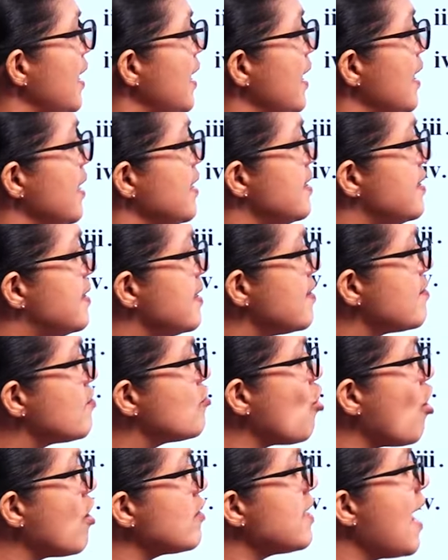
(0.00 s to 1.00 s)
it does
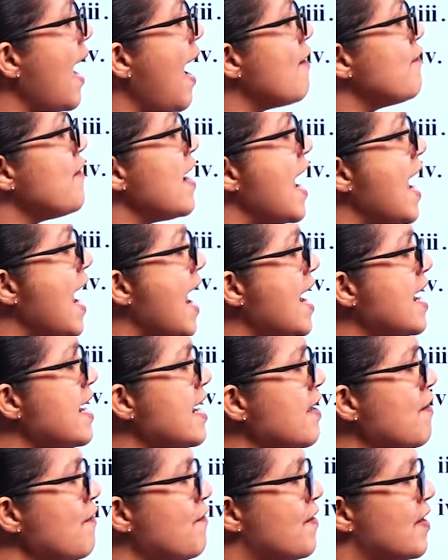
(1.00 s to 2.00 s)
not have
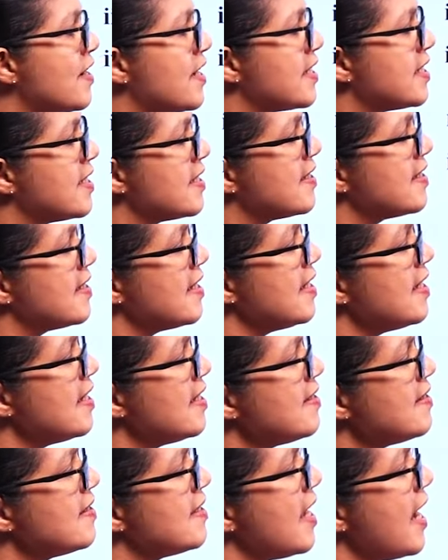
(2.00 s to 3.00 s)
any
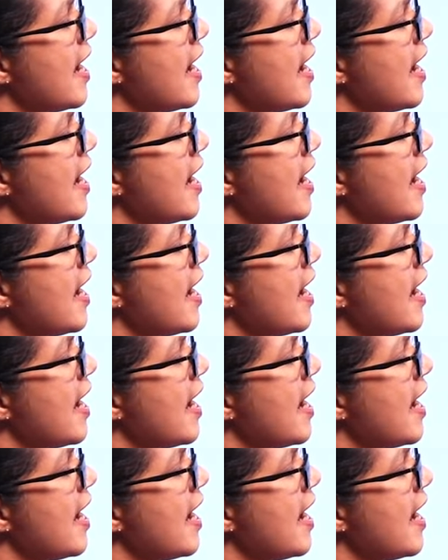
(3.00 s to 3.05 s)
vertices,